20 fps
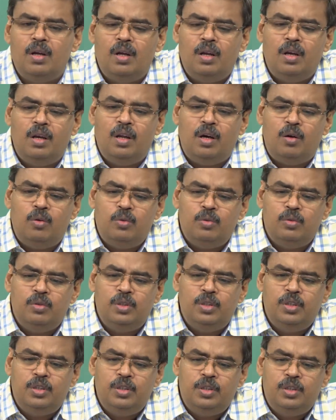Now,
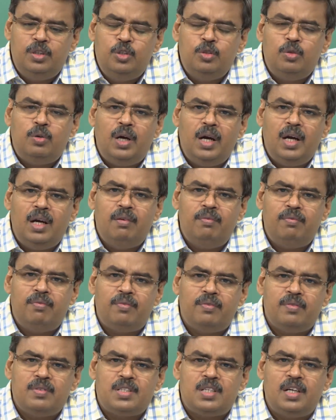you have
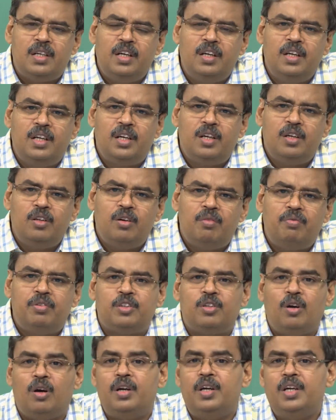certain degree of
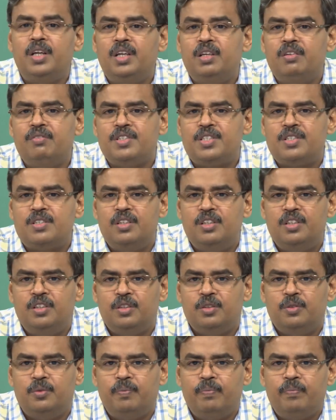authority invested in
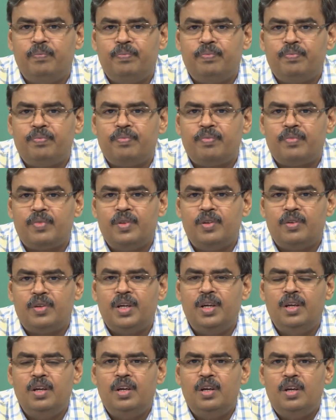you,
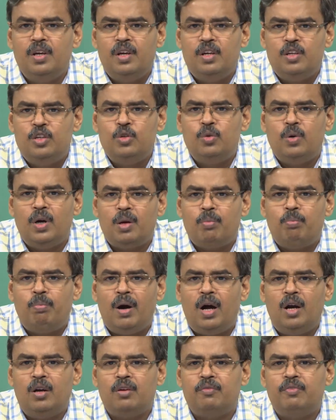okay. You are
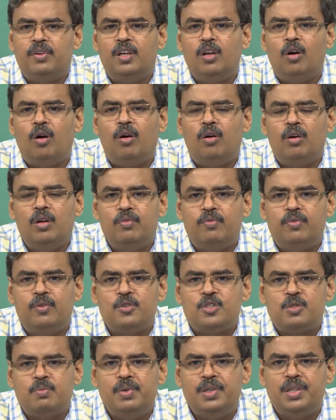part of a law
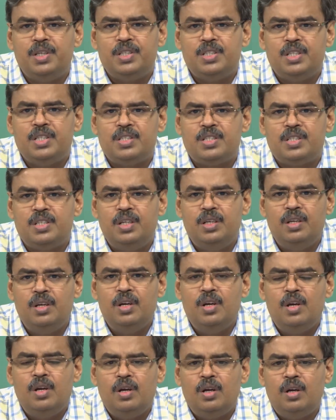enforcement agency
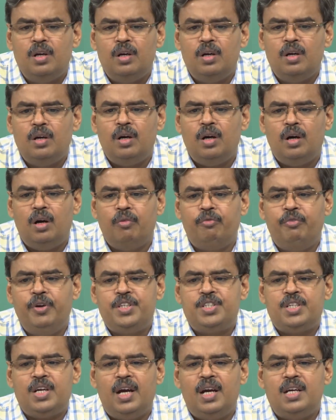
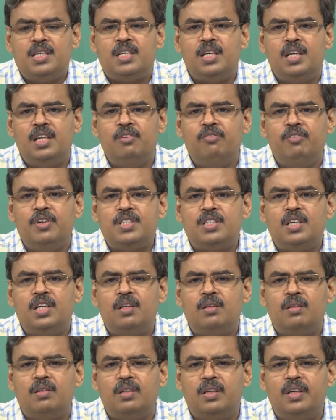which has
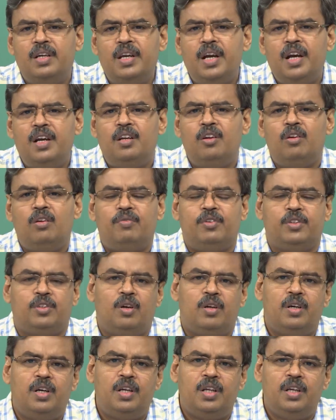invested great deal of
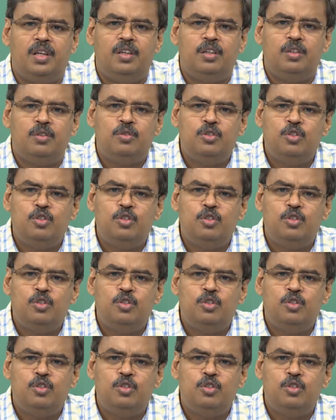authority in you.